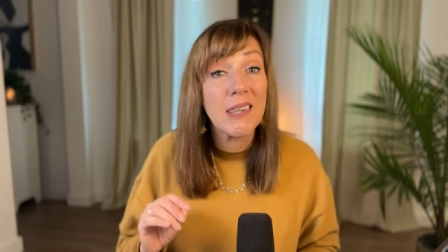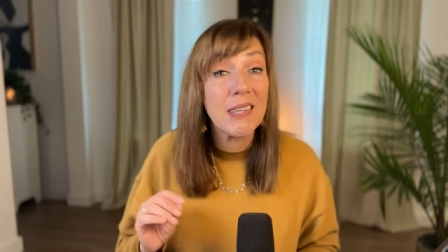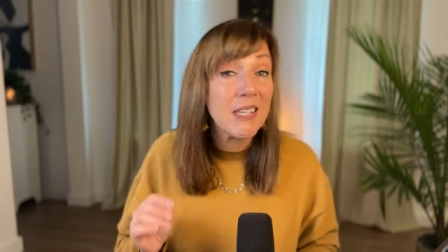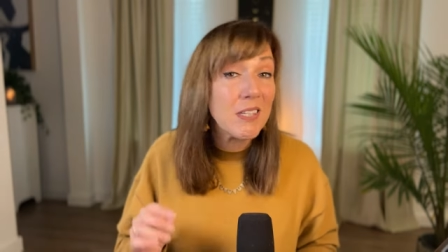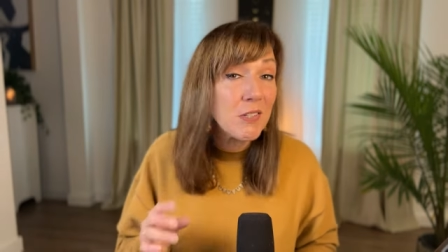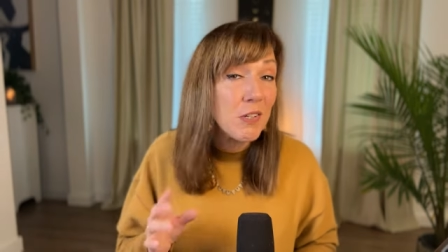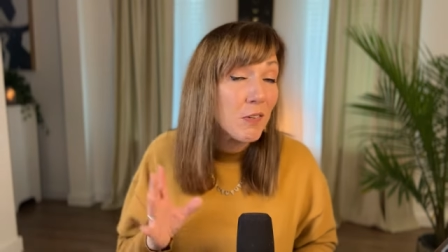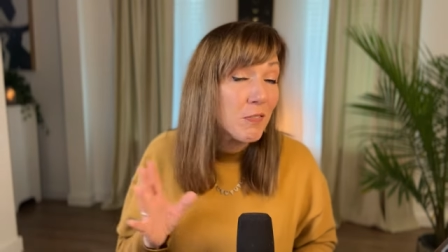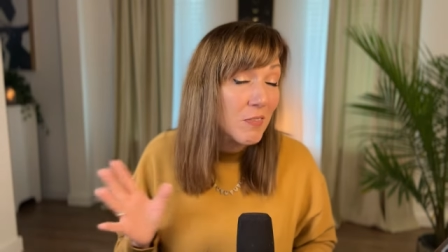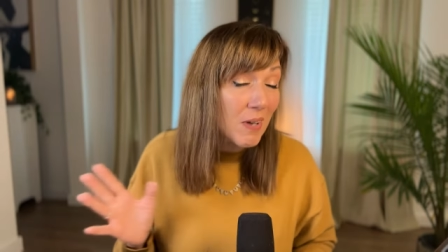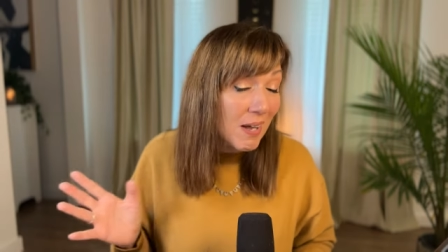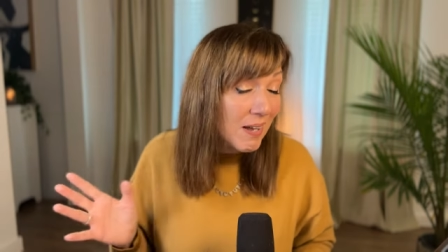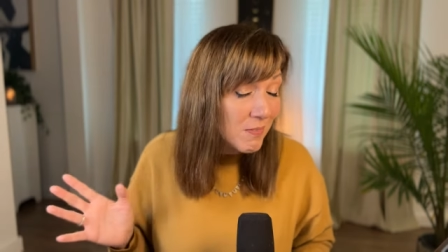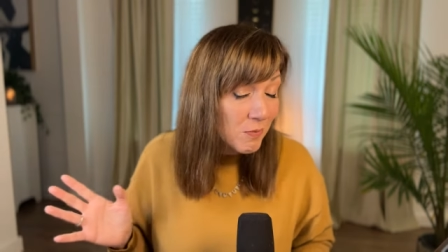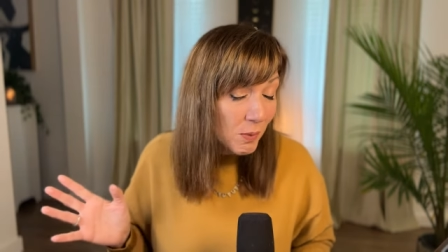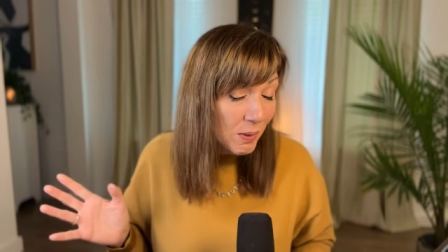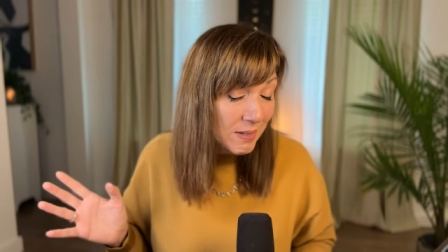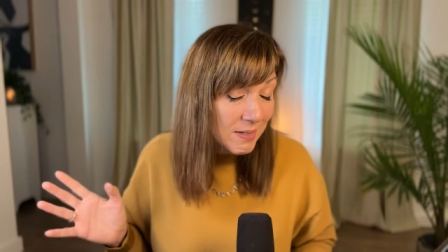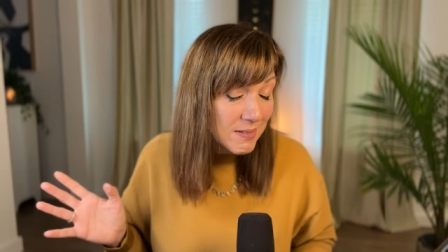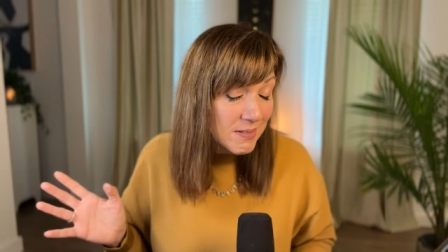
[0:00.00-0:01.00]
These are
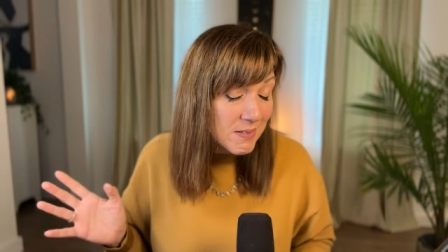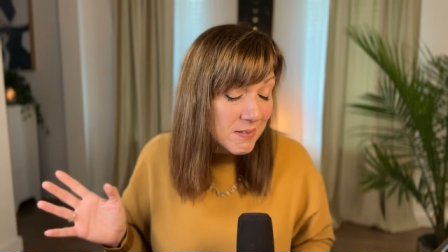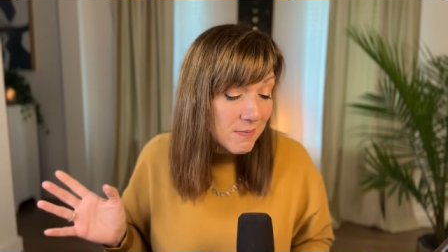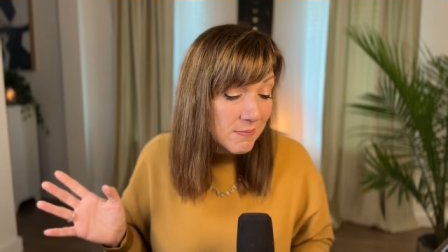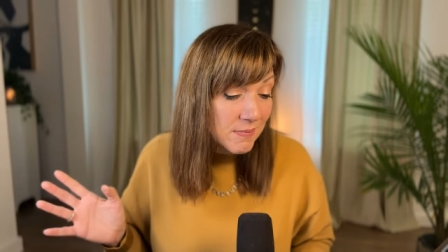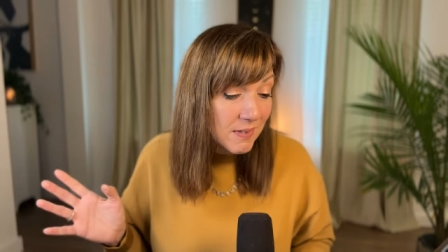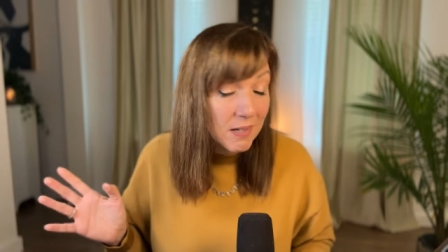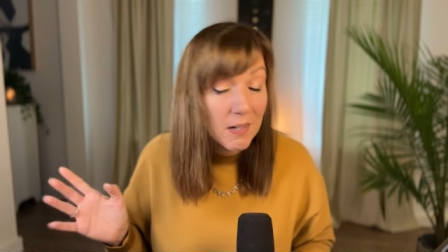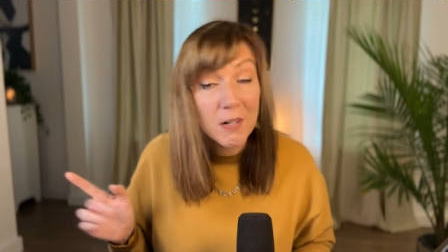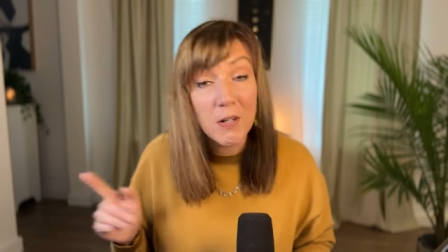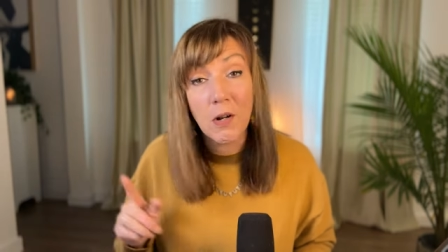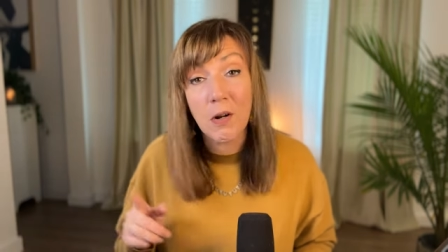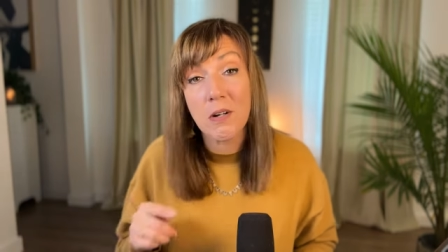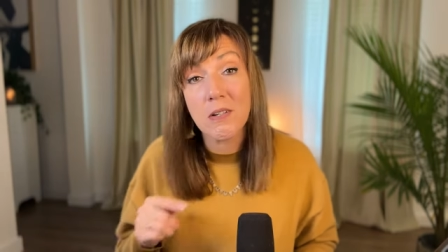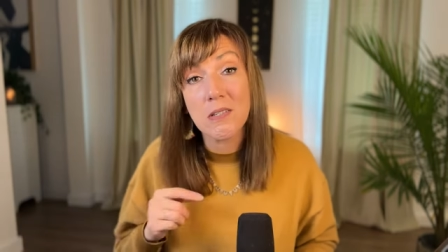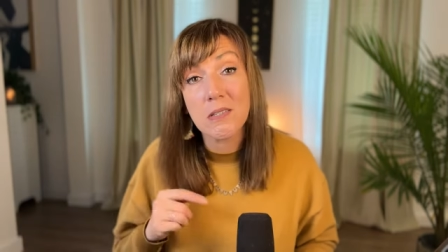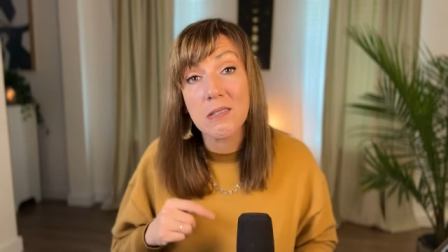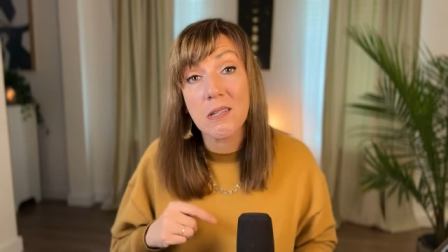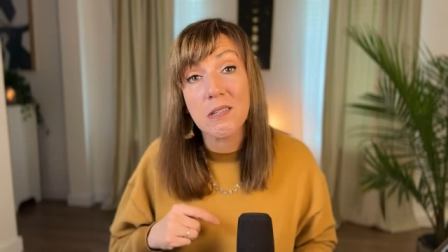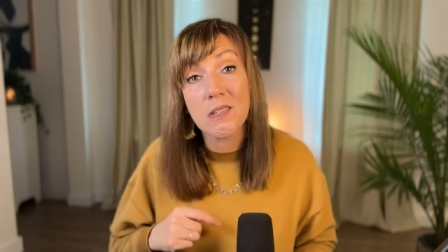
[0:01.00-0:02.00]
five ways that a
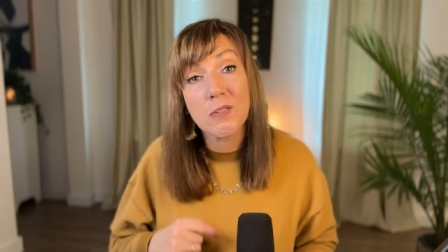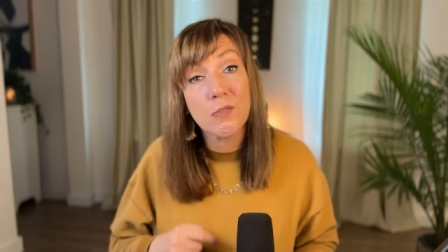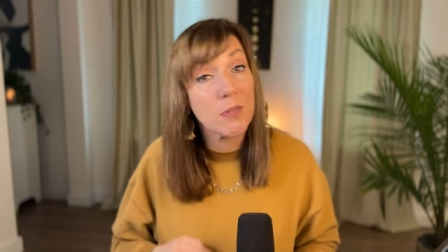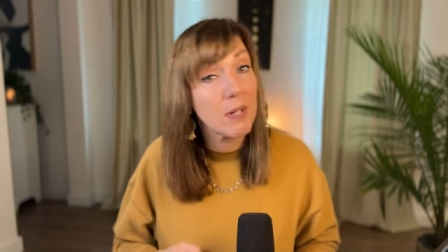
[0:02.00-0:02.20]
narcissist